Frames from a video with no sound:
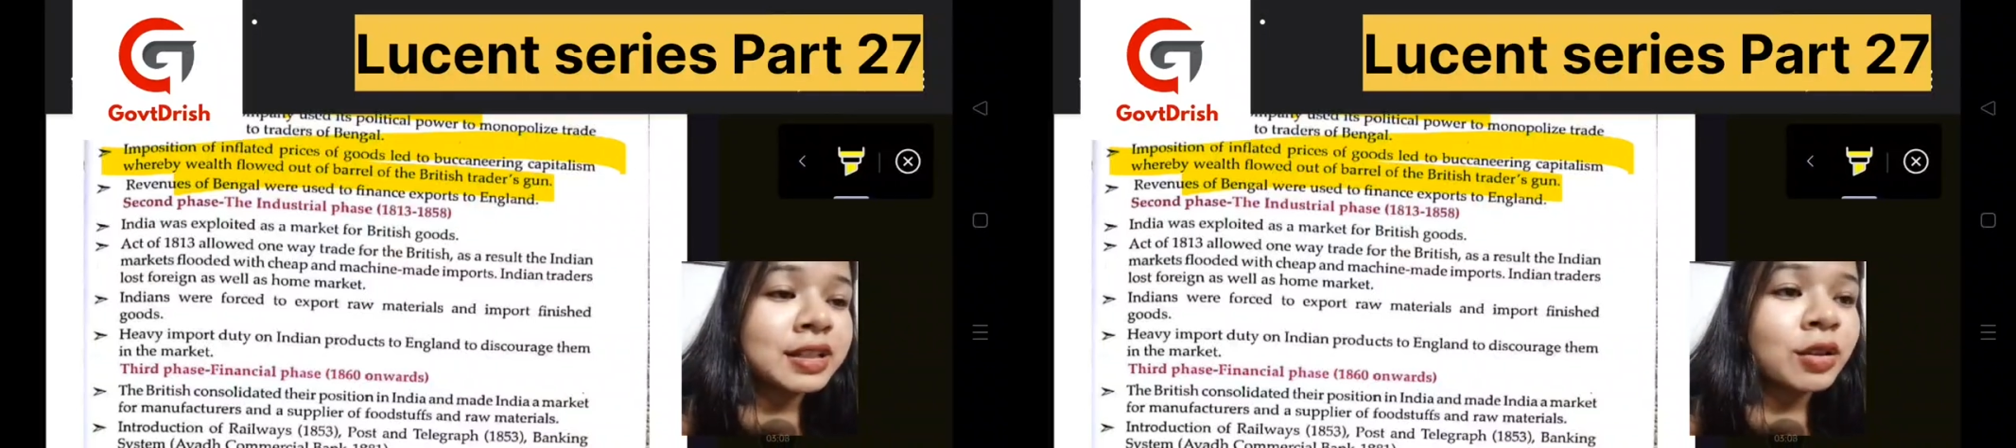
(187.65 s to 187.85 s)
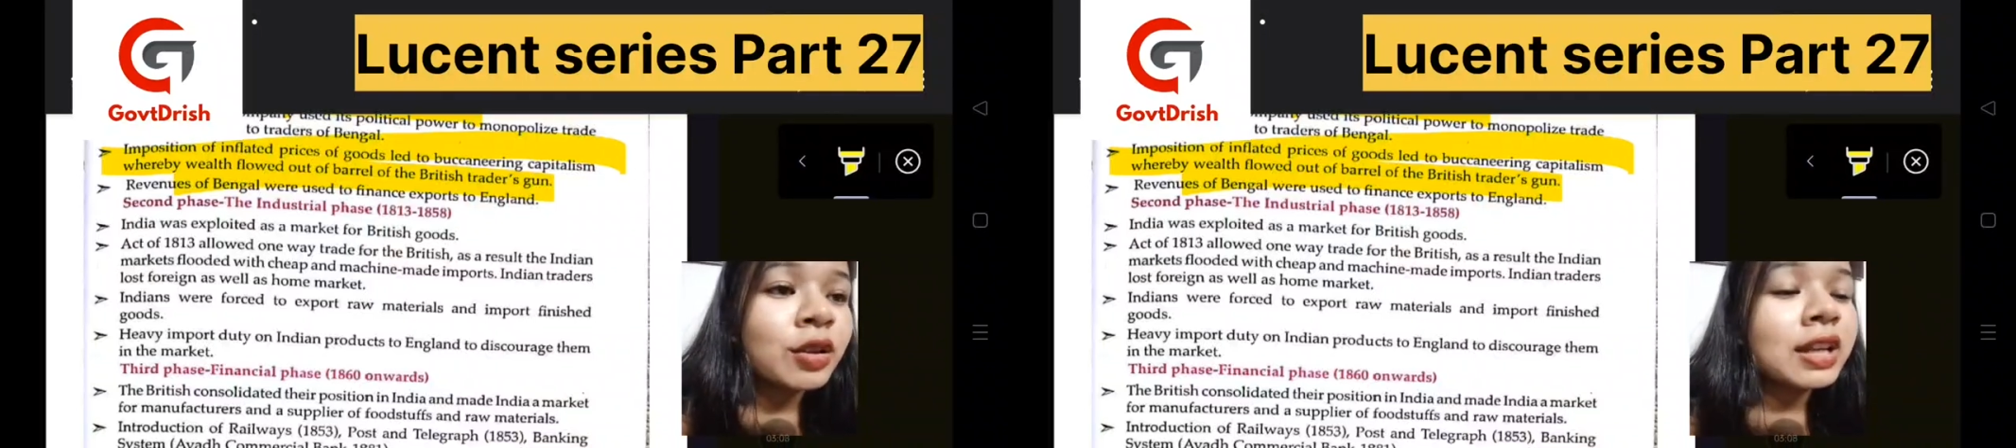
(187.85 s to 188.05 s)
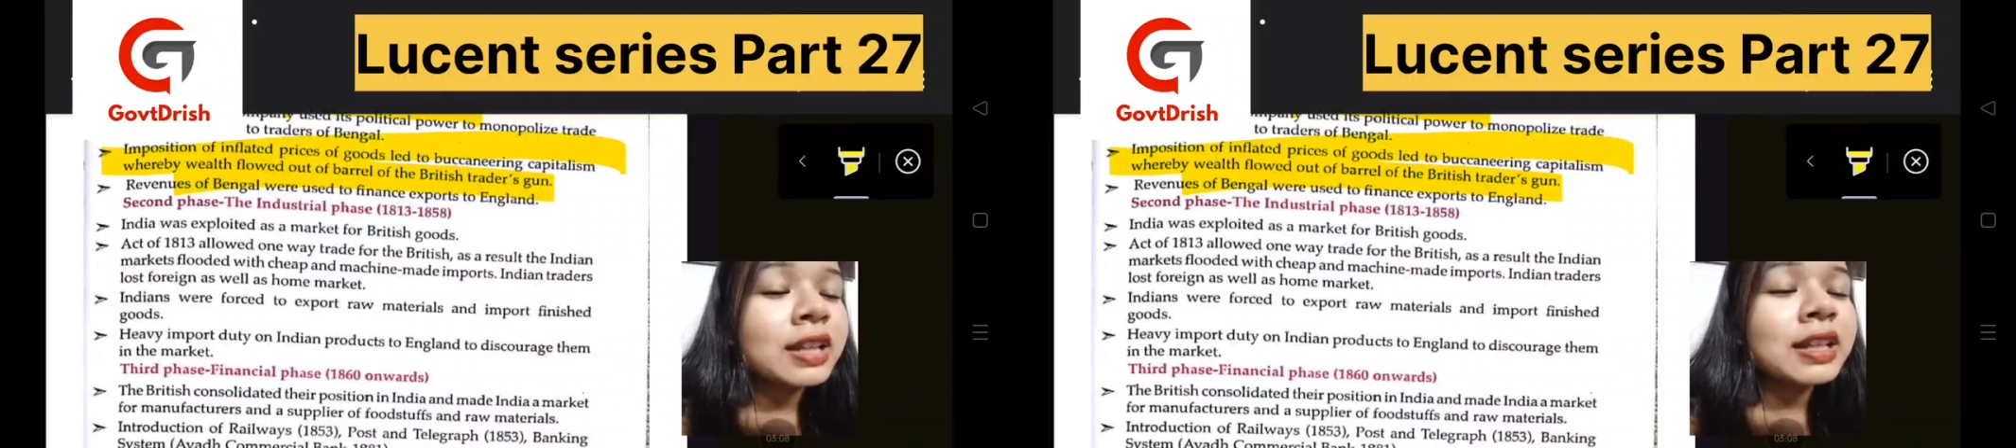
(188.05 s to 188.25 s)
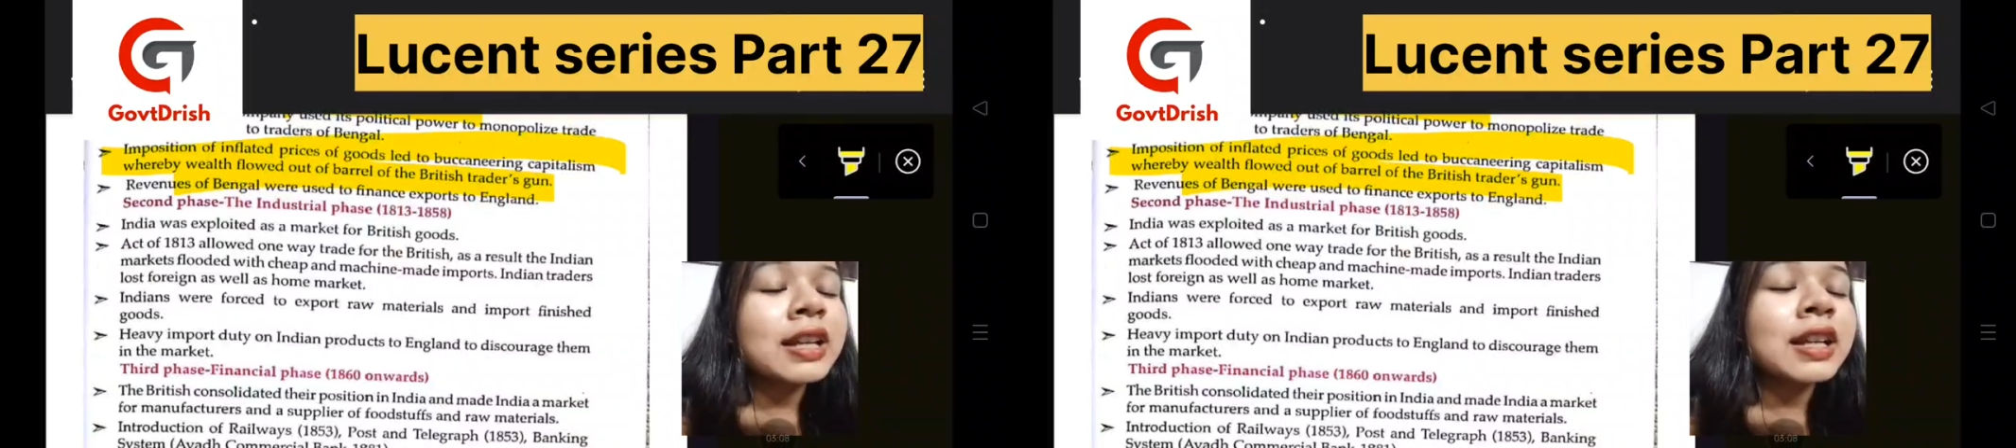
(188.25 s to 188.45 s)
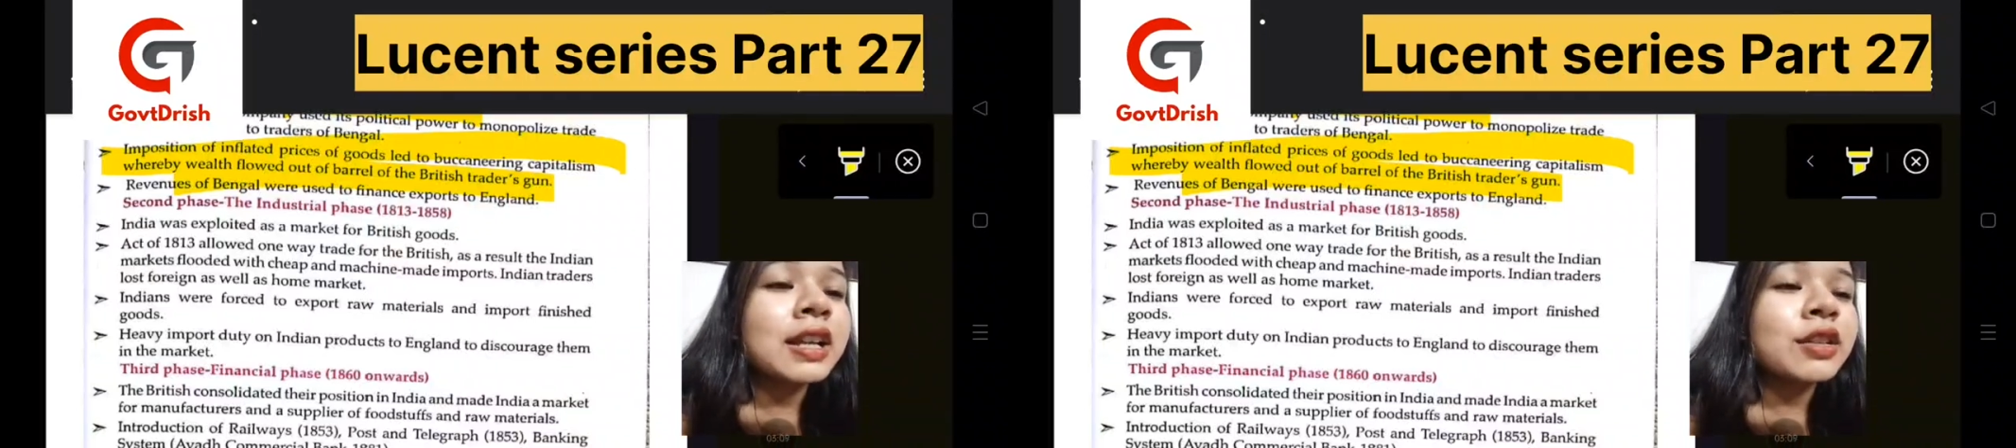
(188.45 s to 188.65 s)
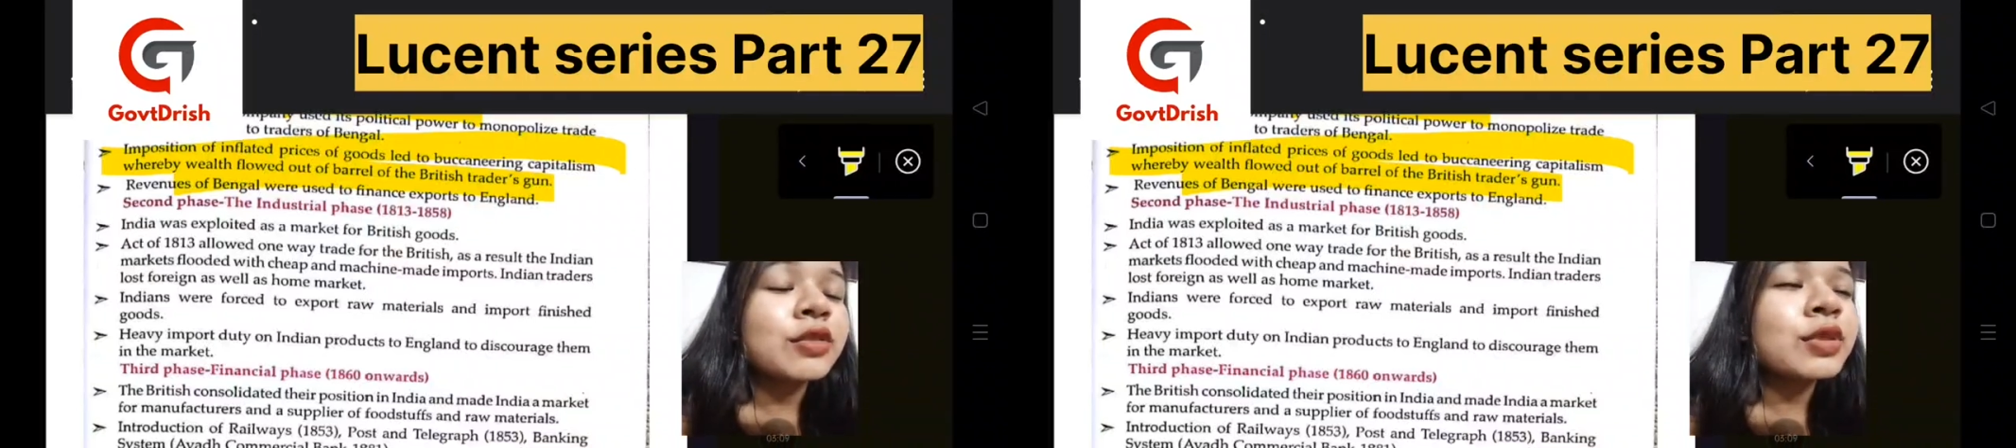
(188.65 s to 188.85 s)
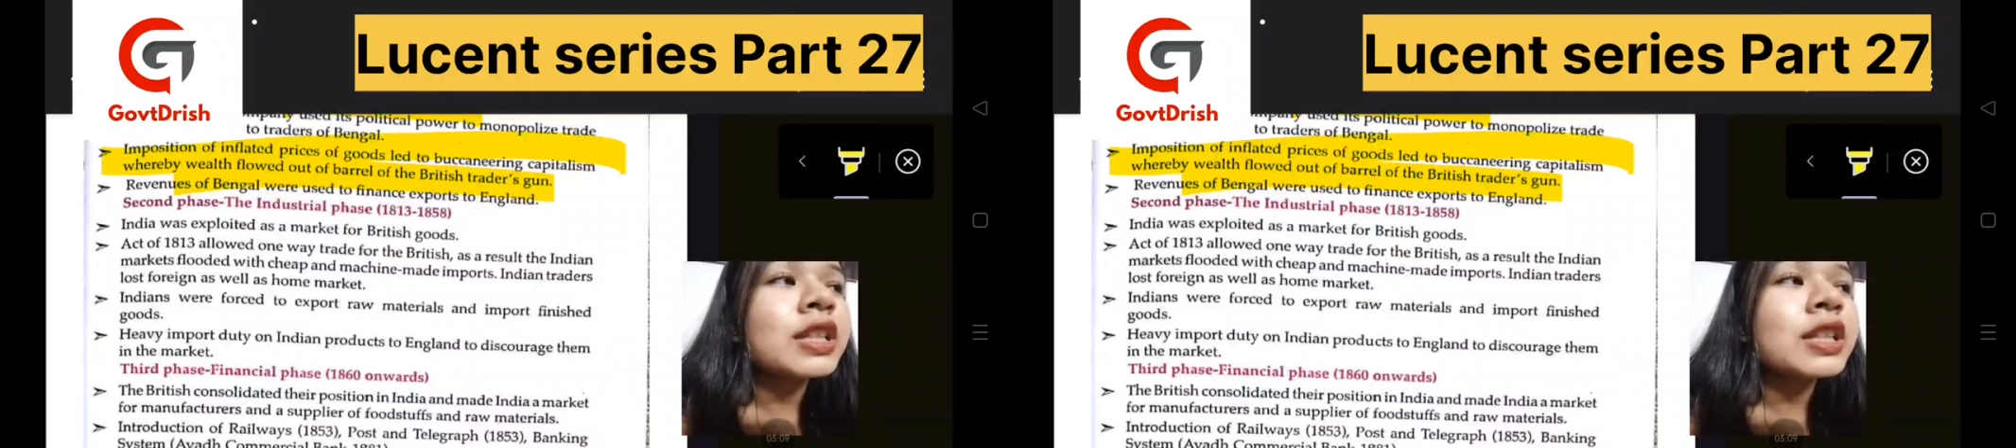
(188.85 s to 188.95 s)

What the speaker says: and it had led to the